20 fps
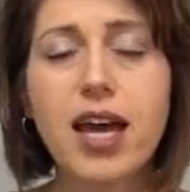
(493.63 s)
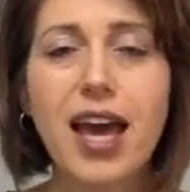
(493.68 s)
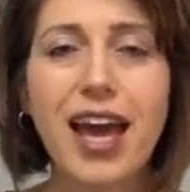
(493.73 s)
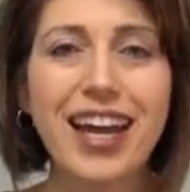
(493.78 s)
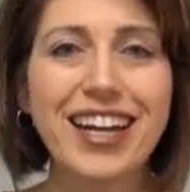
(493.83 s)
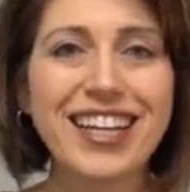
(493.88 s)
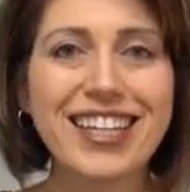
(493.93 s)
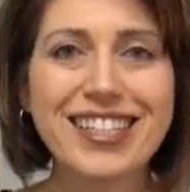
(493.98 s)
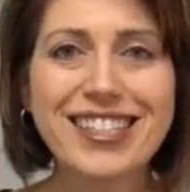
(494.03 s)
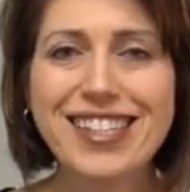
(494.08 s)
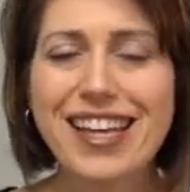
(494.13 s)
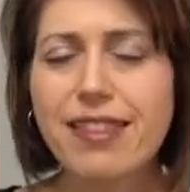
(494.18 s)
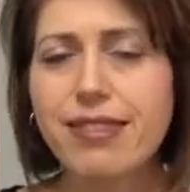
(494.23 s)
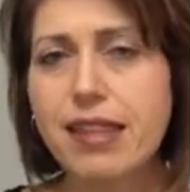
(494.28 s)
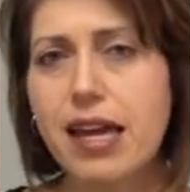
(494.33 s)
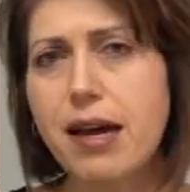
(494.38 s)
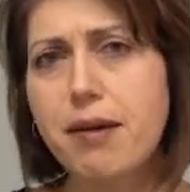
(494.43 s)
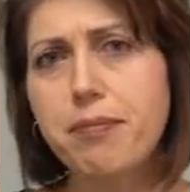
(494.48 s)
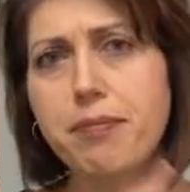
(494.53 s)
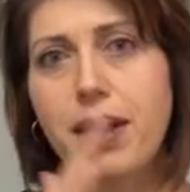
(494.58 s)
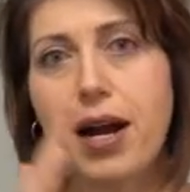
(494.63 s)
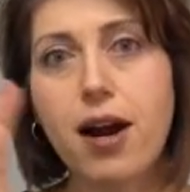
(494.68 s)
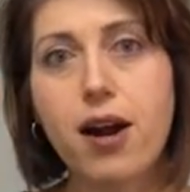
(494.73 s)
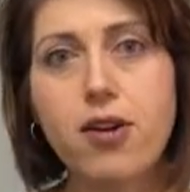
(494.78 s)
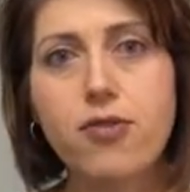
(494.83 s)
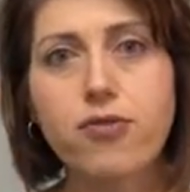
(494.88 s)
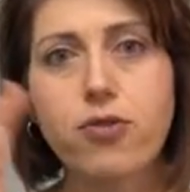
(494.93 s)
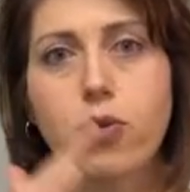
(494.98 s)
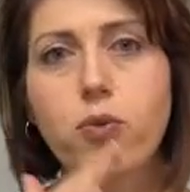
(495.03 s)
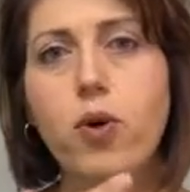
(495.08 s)
and he set that bar
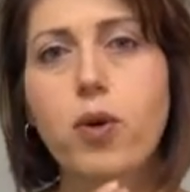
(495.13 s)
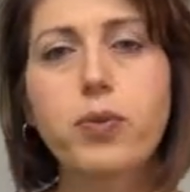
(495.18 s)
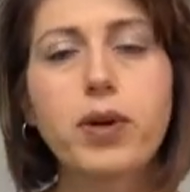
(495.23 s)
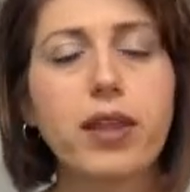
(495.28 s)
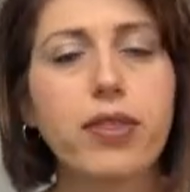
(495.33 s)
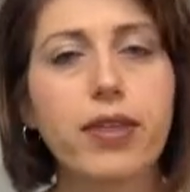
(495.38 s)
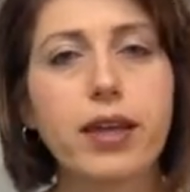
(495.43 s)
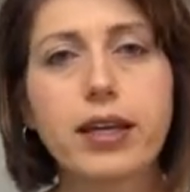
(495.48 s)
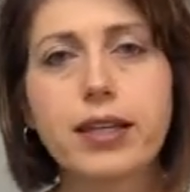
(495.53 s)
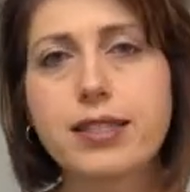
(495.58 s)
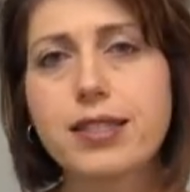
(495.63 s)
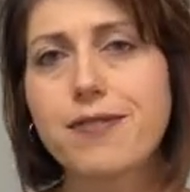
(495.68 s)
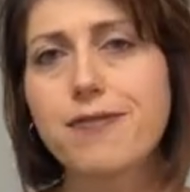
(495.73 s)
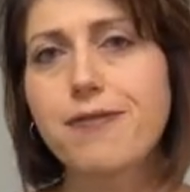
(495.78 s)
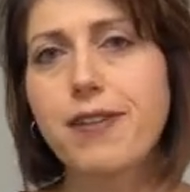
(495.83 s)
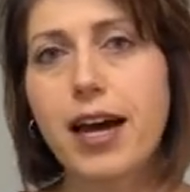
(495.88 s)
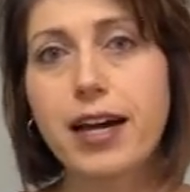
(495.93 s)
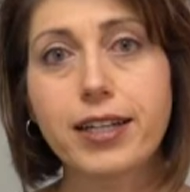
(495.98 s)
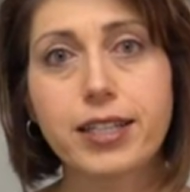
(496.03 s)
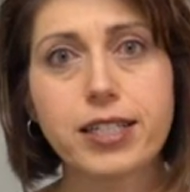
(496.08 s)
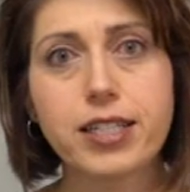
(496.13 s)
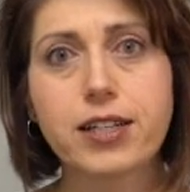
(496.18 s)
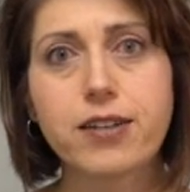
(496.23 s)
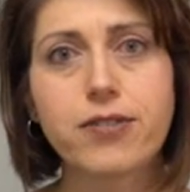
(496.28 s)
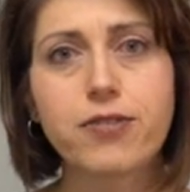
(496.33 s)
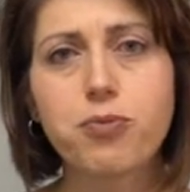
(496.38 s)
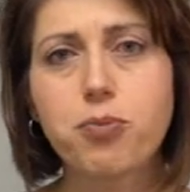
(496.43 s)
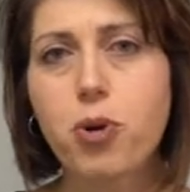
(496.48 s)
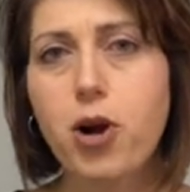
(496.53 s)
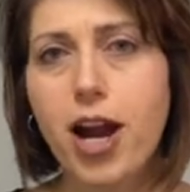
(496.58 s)
for what we think is
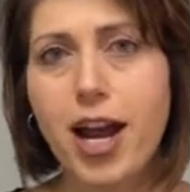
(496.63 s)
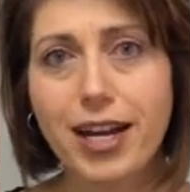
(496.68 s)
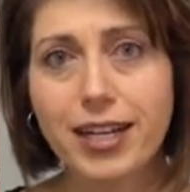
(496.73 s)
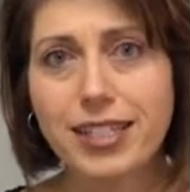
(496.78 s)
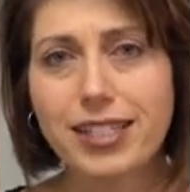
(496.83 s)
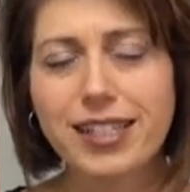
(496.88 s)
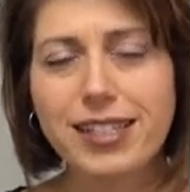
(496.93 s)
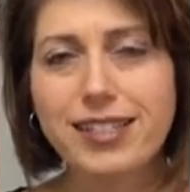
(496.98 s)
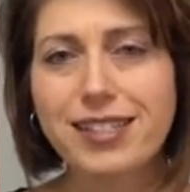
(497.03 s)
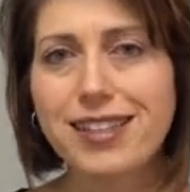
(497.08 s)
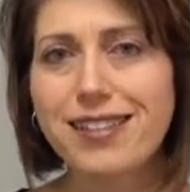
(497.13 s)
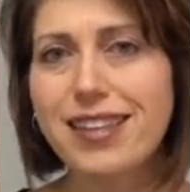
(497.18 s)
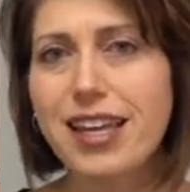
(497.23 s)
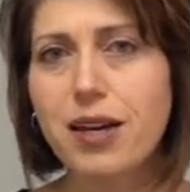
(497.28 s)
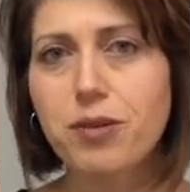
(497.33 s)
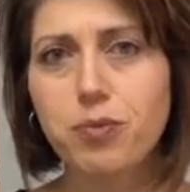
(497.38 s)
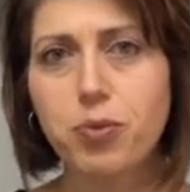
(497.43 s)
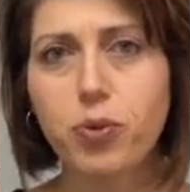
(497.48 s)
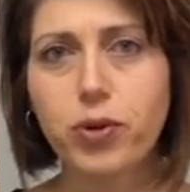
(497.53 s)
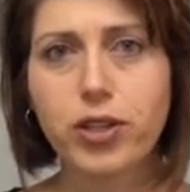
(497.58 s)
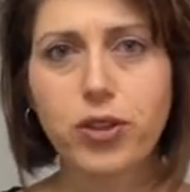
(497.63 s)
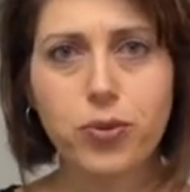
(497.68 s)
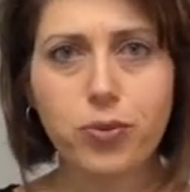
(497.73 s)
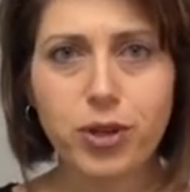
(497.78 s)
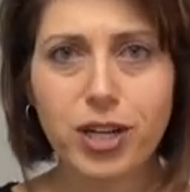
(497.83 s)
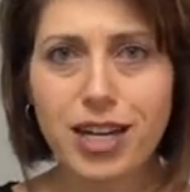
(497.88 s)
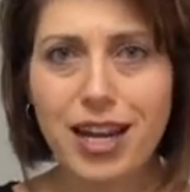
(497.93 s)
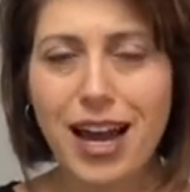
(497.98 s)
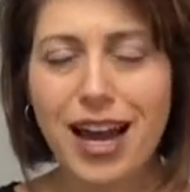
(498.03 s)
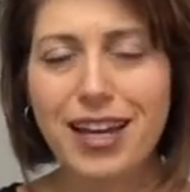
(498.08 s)
effective practice at that
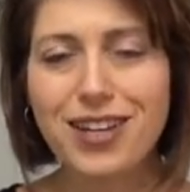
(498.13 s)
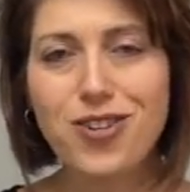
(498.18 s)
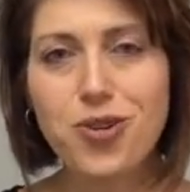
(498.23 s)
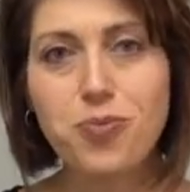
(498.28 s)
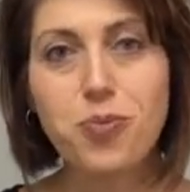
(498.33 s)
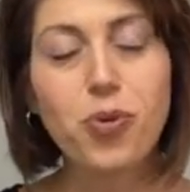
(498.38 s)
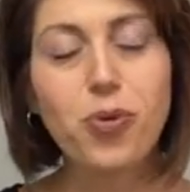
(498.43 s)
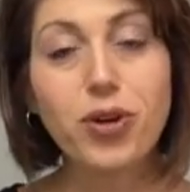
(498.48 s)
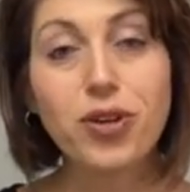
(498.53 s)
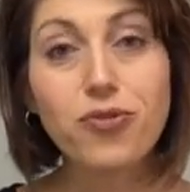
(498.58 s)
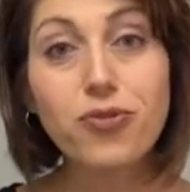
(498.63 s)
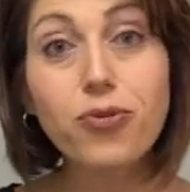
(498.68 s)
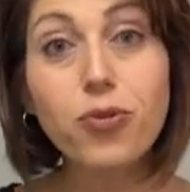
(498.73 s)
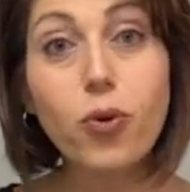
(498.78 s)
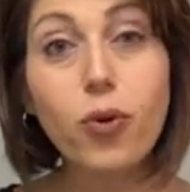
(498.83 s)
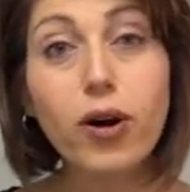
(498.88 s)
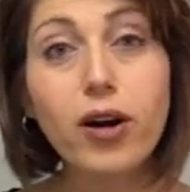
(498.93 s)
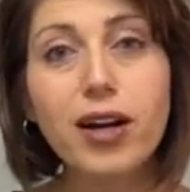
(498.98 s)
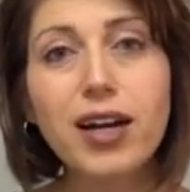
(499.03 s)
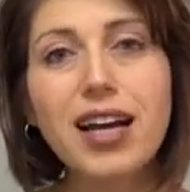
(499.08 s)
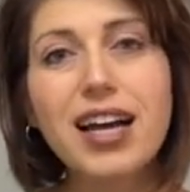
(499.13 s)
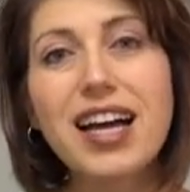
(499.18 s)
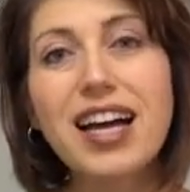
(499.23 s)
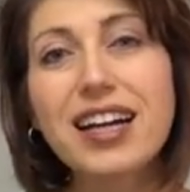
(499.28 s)
0.39 or 0.4,